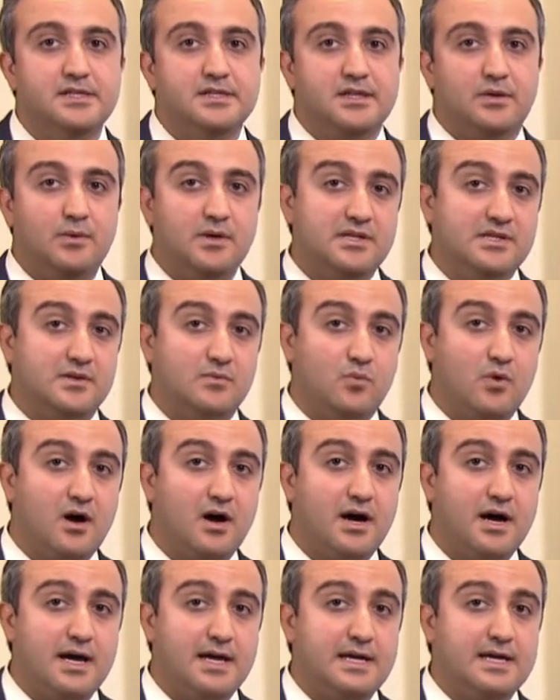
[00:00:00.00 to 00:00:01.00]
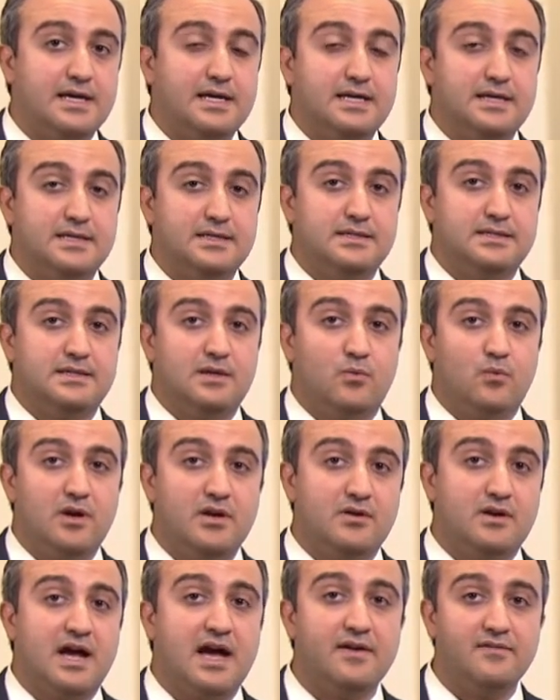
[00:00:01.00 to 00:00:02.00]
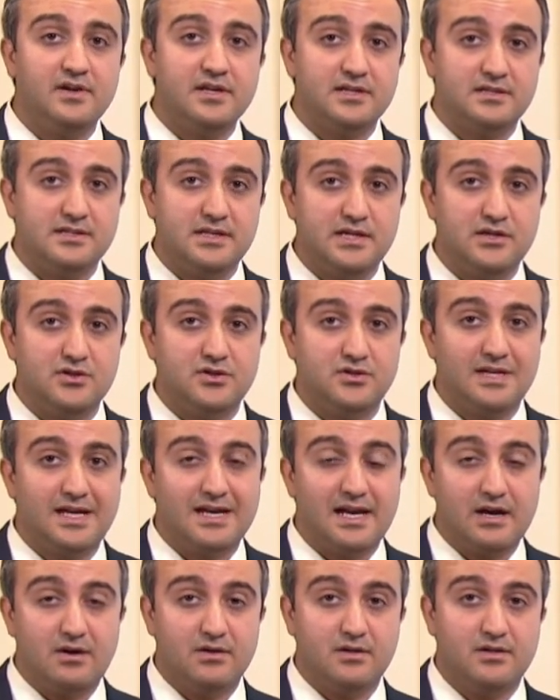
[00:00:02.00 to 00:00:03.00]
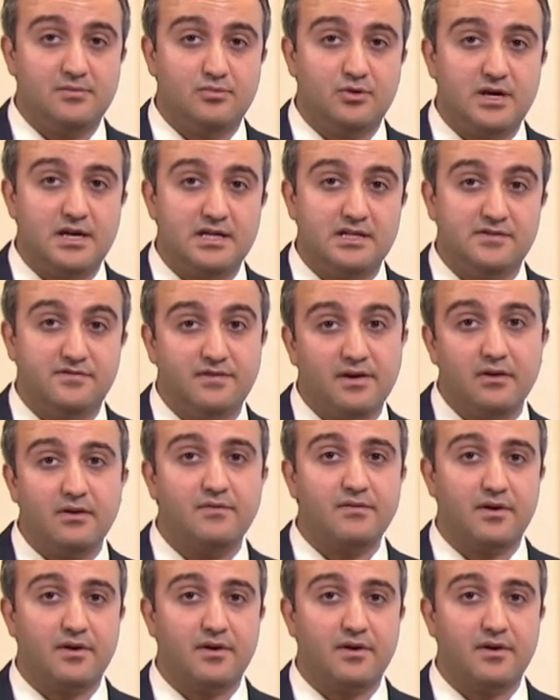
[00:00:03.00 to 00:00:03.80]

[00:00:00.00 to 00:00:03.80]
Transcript: The reason why is when you're having a seizure, that area of the brain is very,